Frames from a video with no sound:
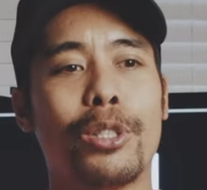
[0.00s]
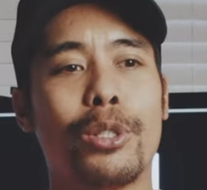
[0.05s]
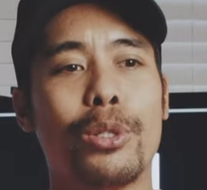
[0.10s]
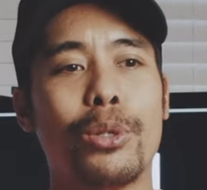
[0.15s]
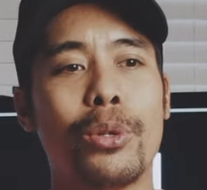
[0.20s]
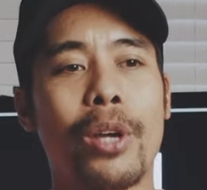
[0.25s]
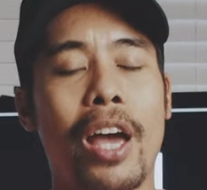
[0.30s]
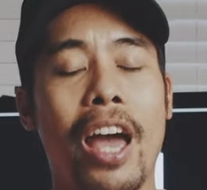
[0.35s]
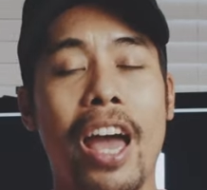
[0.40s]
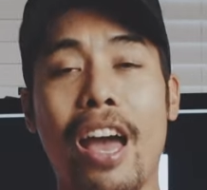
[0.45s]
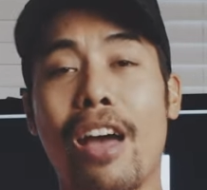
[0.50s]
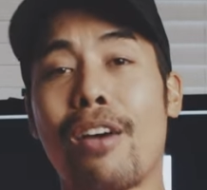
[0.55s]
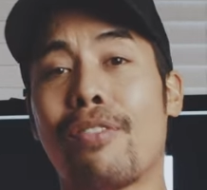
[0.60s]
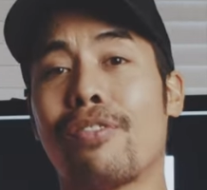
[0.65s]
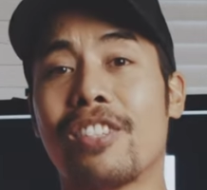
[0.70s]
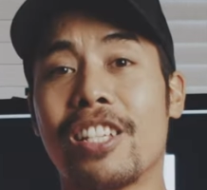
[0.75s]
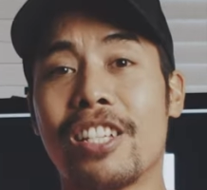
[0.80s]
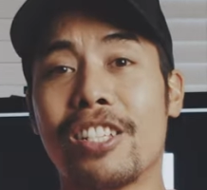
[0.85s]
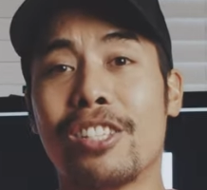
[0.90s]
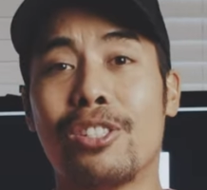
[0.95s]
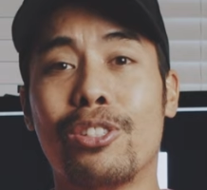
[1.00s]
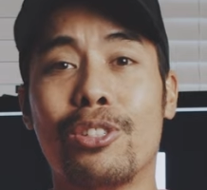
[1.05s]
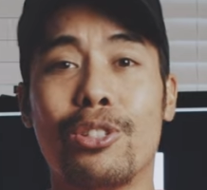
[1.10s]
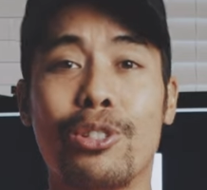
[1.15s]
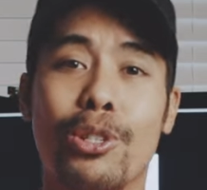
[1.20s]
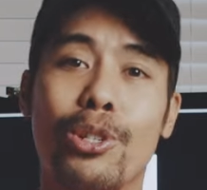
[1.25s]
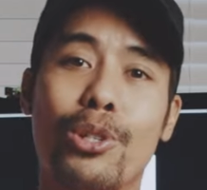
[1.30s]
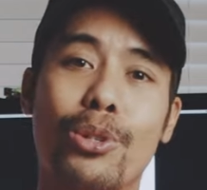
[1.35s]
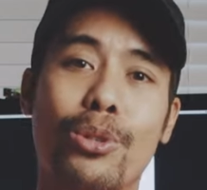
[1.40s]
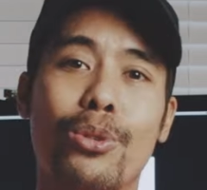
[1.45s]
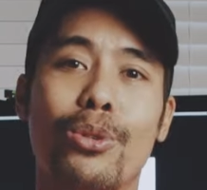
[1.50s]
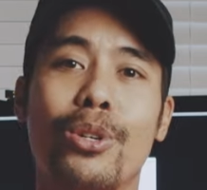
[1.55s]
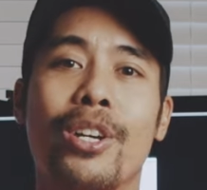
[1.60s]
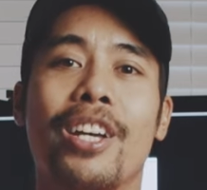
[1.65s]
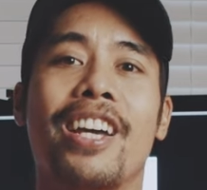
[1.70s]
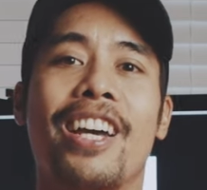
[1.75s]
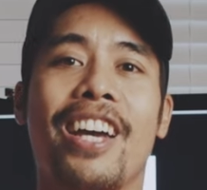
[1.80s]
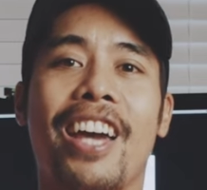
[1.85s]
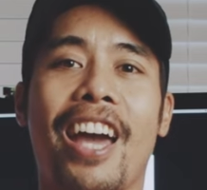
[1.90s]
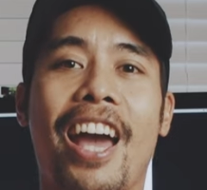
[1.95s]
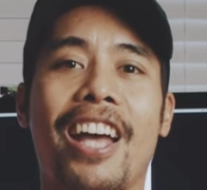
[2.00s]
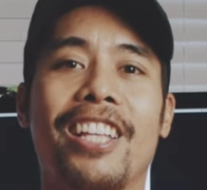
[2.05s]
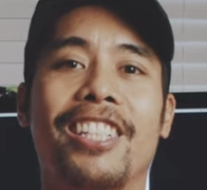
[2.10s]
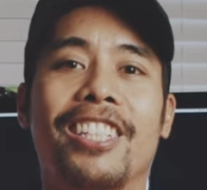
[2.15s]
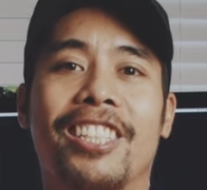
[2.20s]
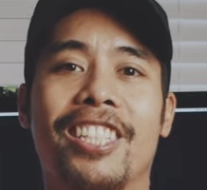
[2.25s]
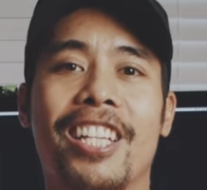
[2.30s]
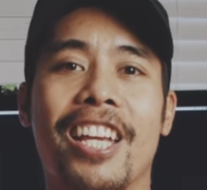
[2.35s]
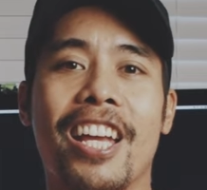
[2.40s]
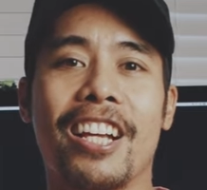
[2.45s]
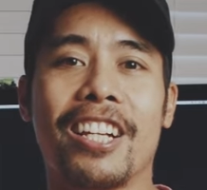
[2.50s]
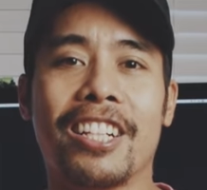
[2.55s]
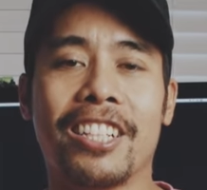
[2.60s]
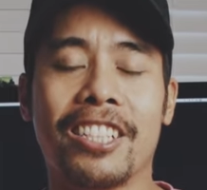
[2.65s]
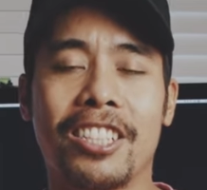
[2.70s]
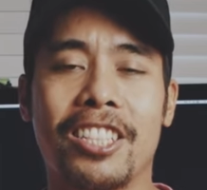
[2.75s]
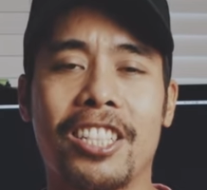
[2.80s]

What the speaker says: to have this new editing